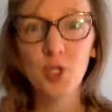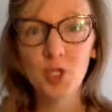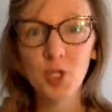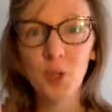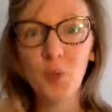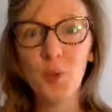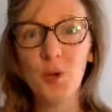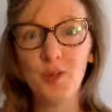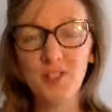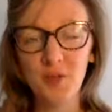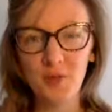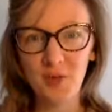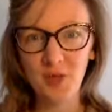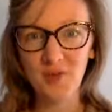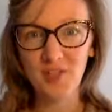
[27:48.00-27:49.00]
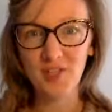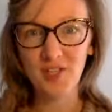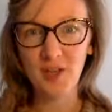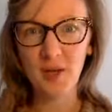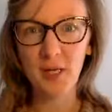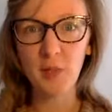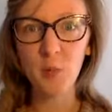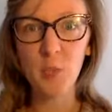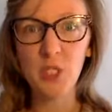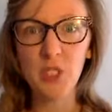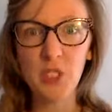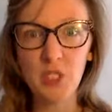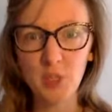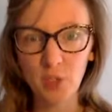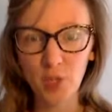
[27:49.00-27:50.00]
to what's on the other side,
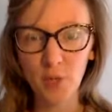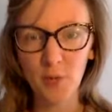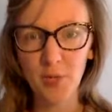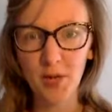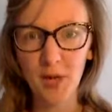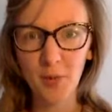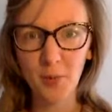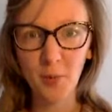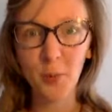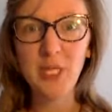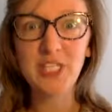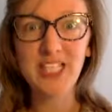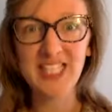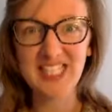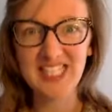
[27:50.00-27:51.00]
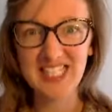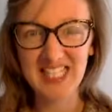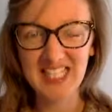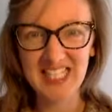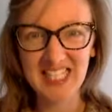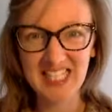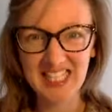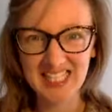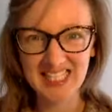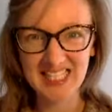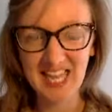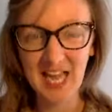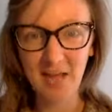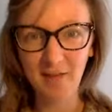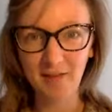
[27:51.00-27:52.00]
which is showing up, which is the thing that's
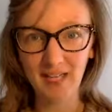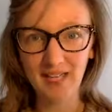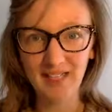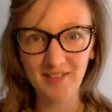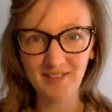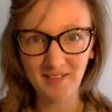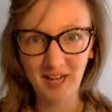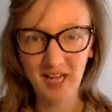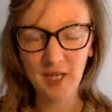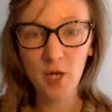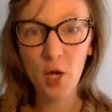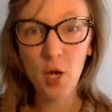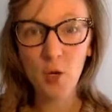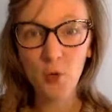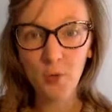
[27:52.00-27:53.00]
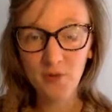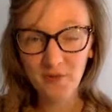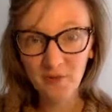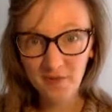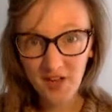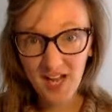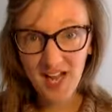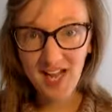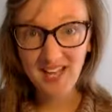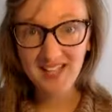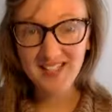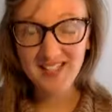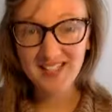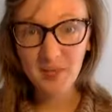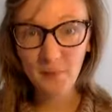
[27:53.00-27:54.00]
scary, right? We
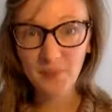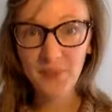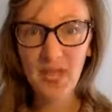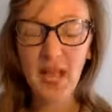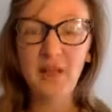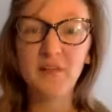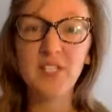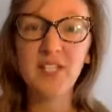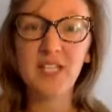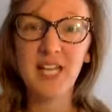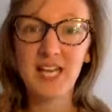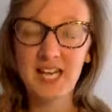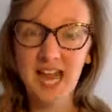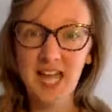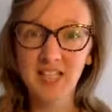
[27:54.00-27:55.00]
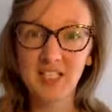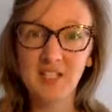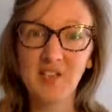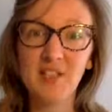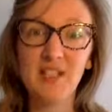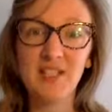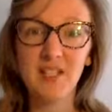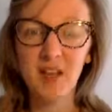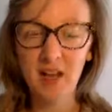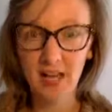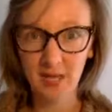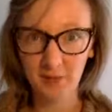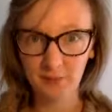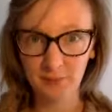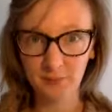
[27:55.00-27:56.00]
first have to connect to the
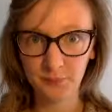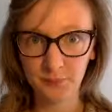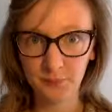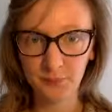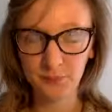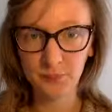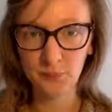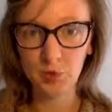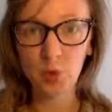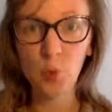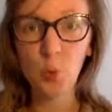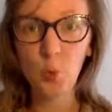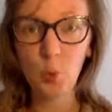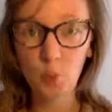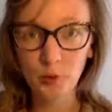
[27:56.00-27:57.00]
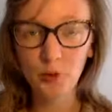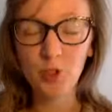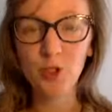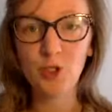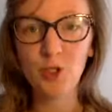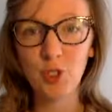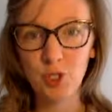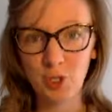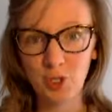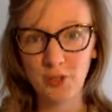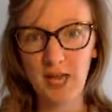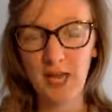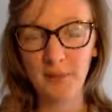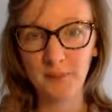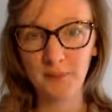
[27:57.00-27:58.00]
desire to want to do
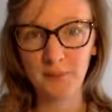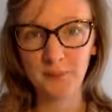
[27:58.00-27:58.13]
that.